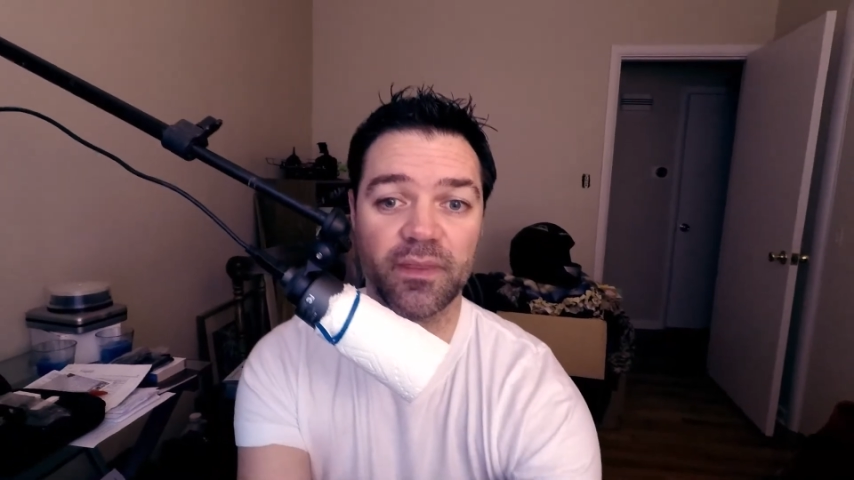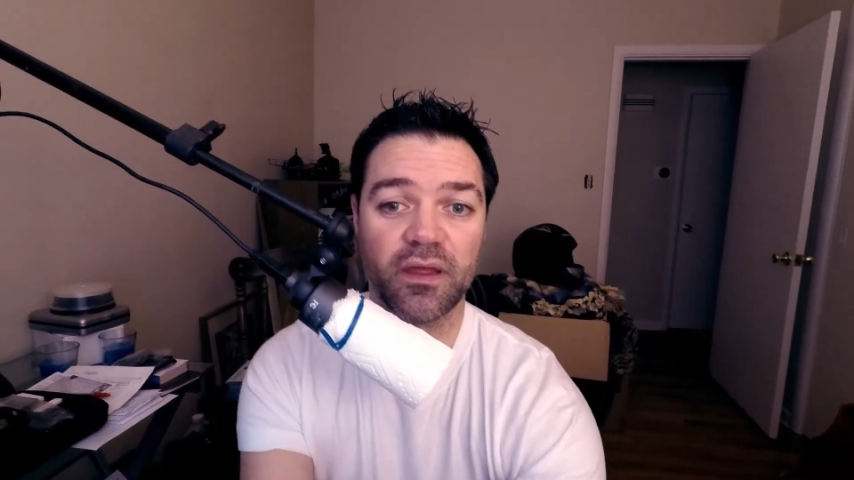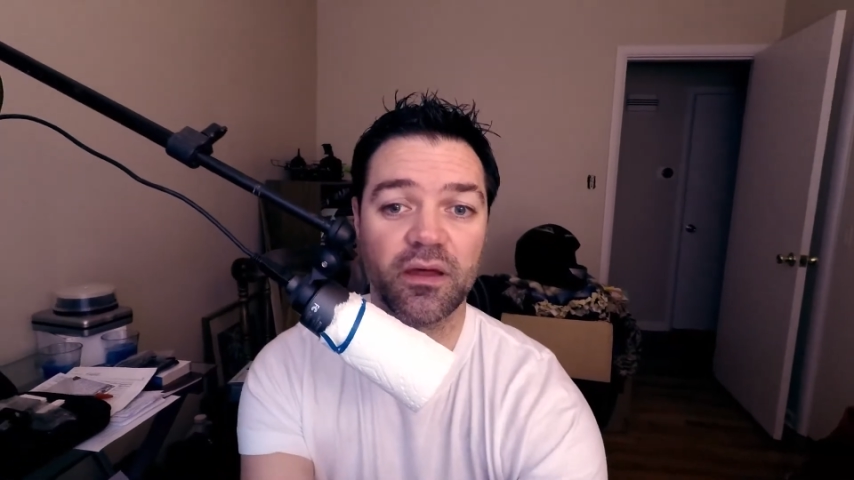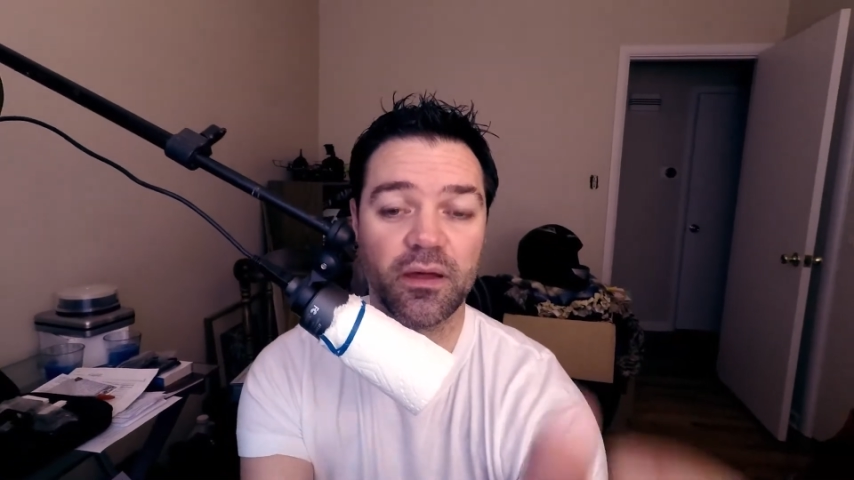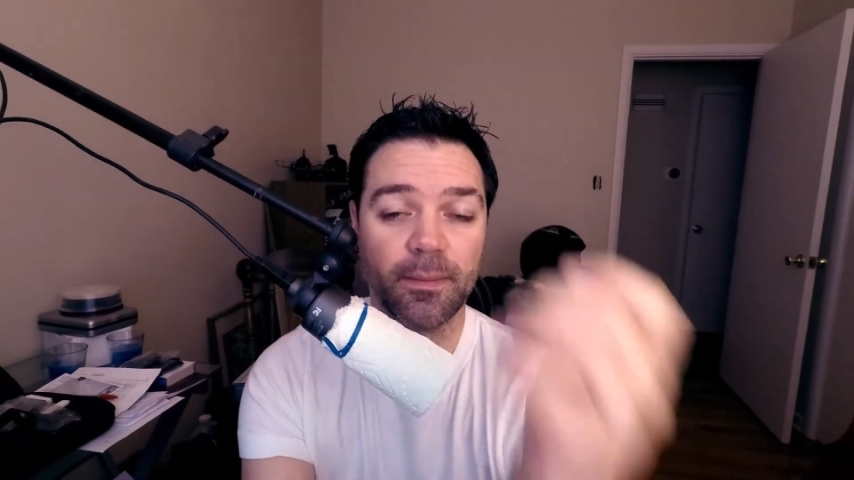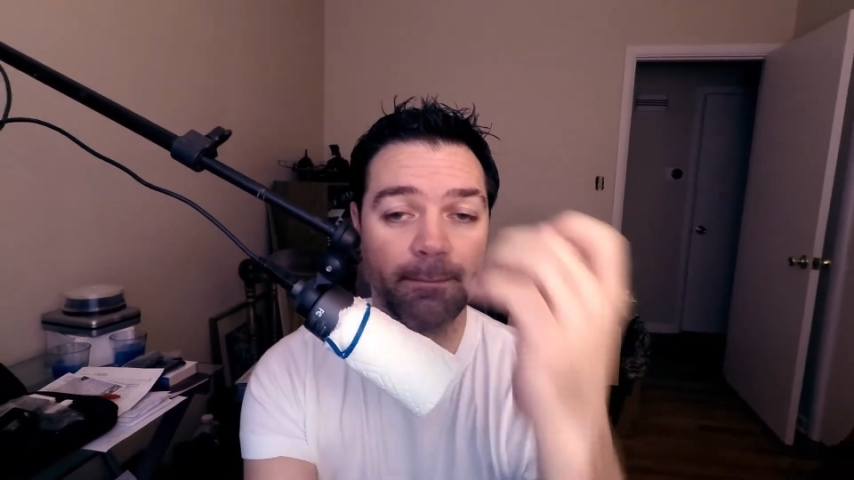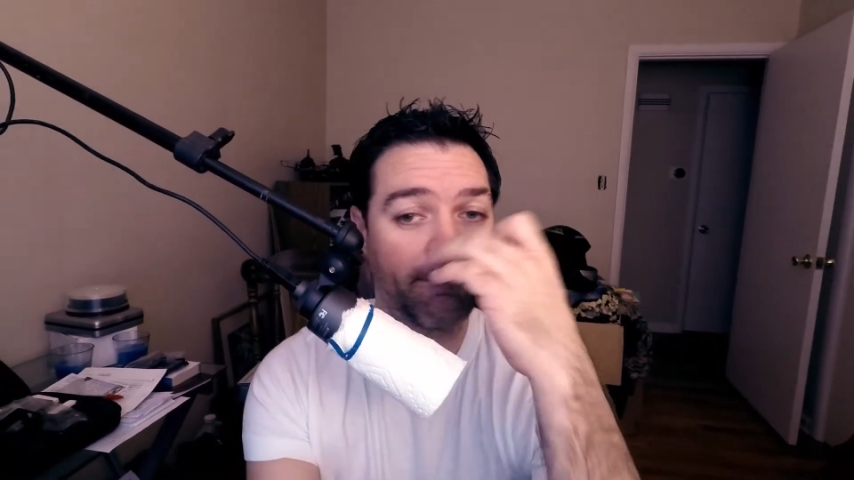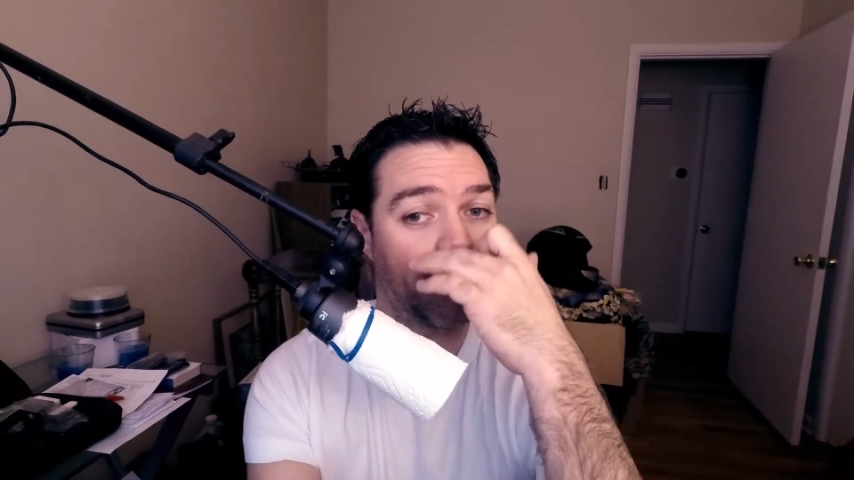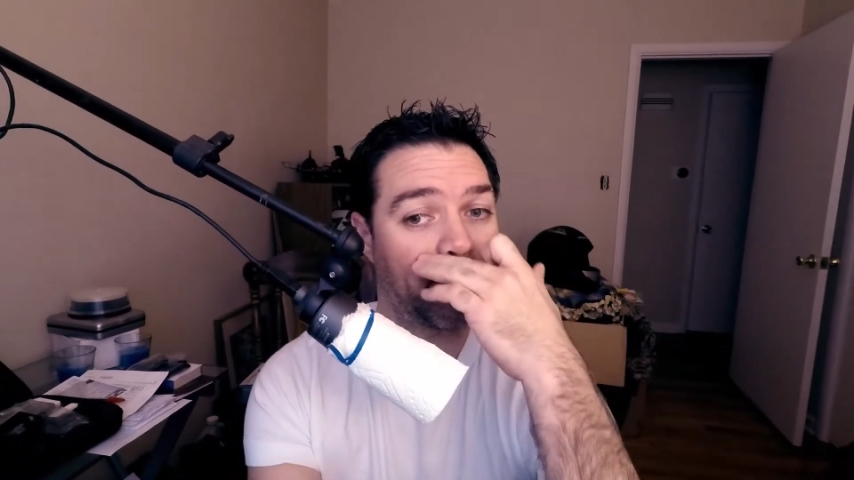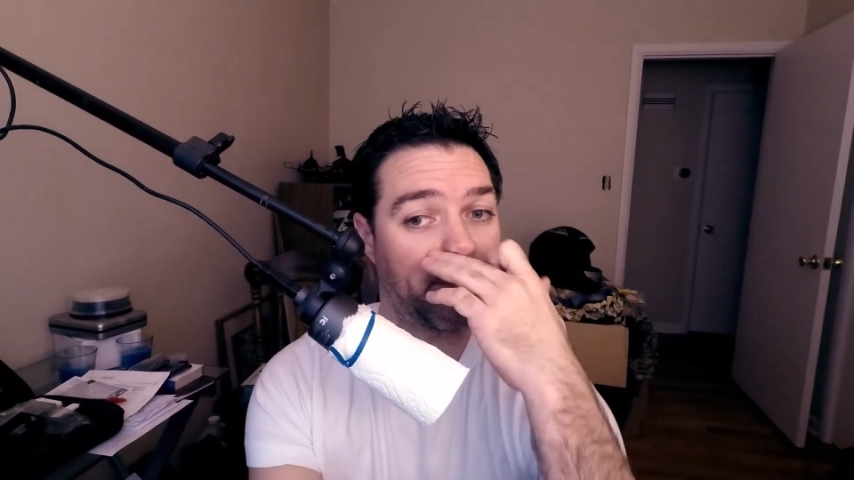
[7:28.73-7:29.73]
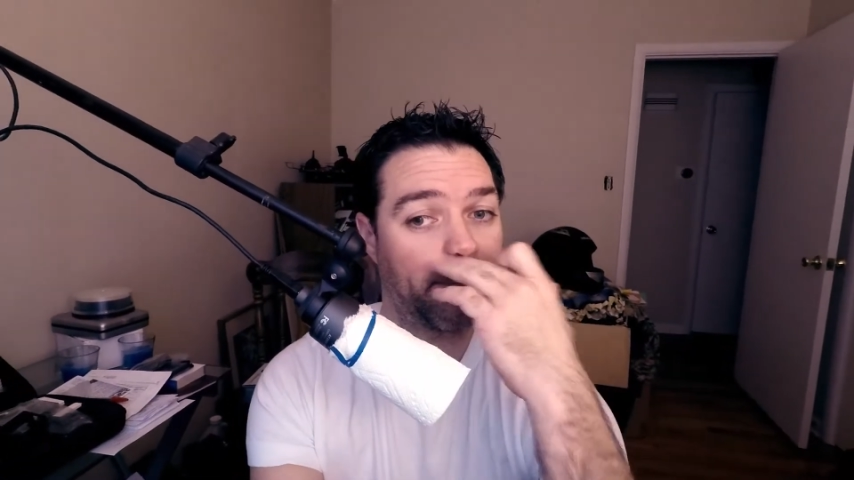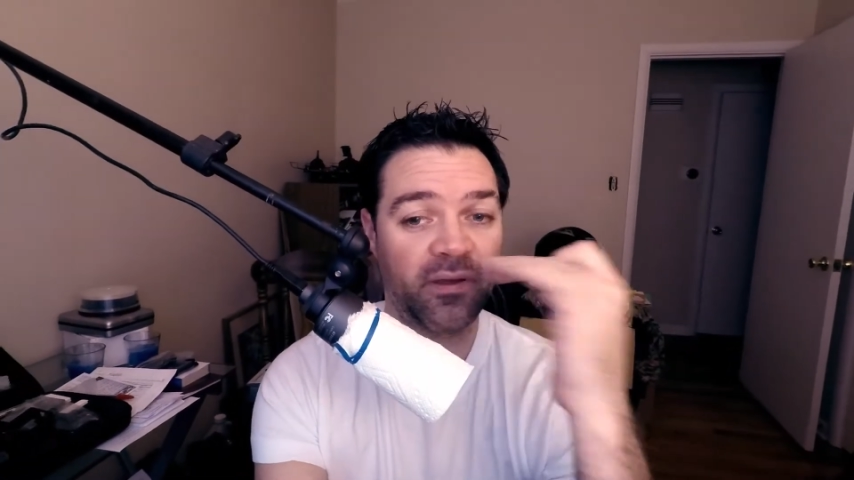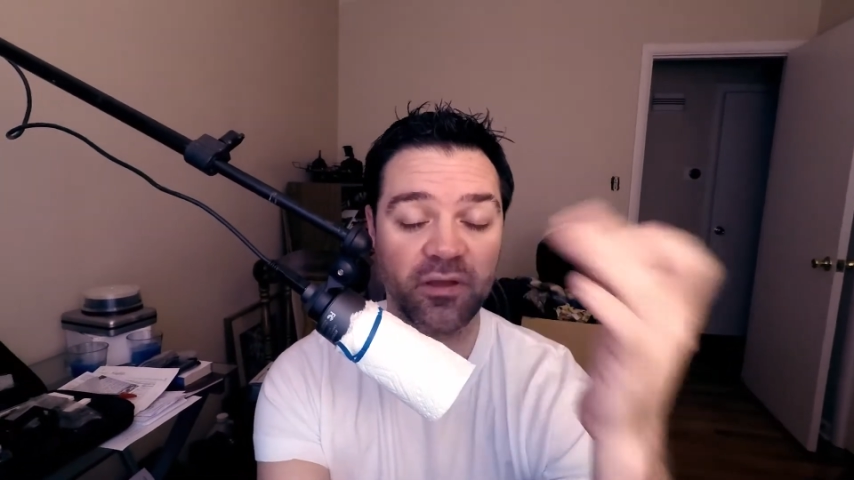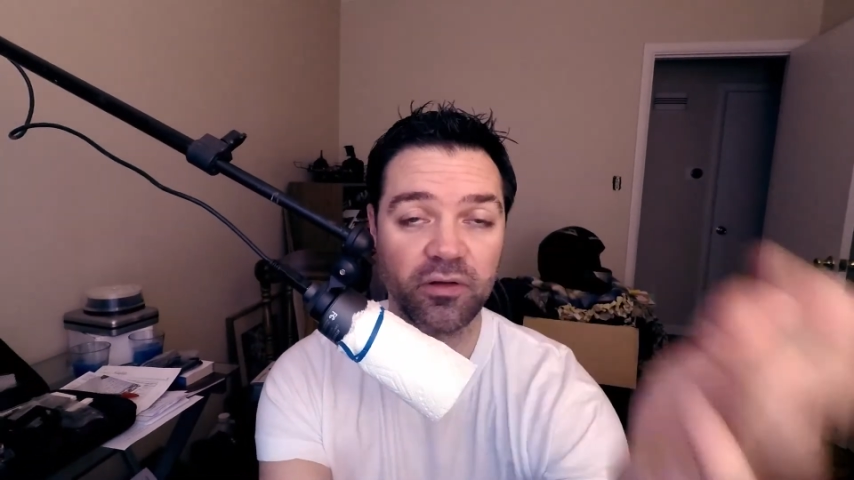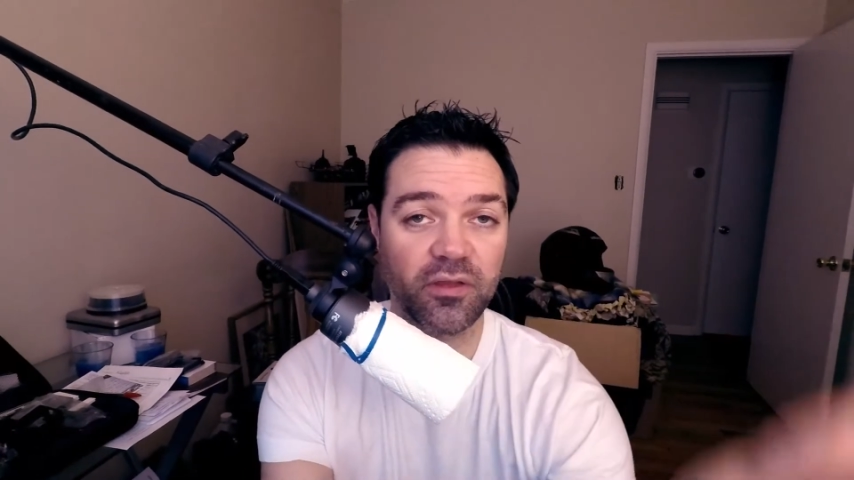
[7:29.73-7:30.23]

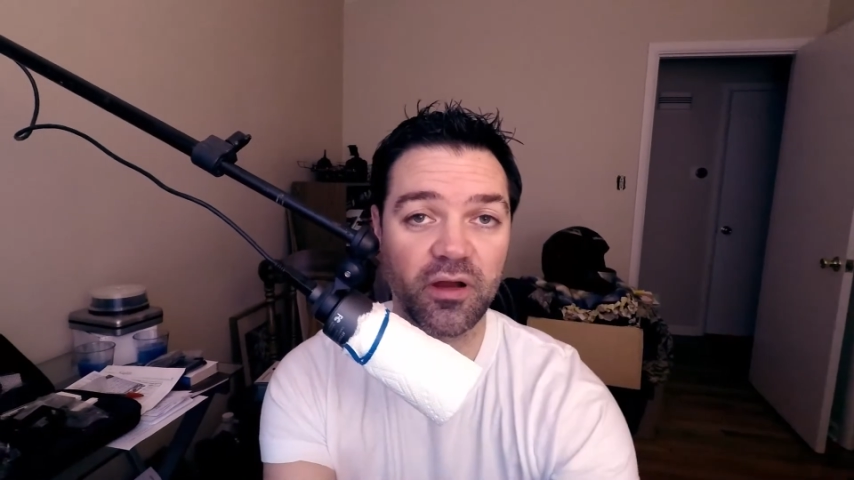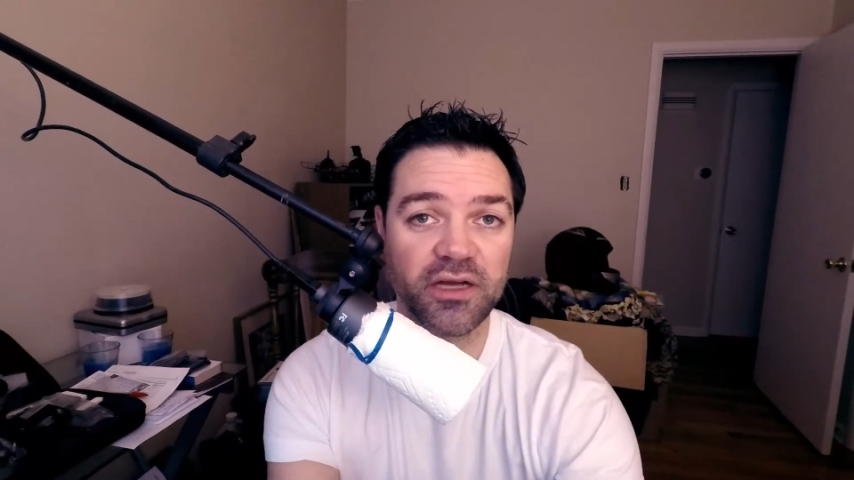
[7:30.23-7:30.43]
And they're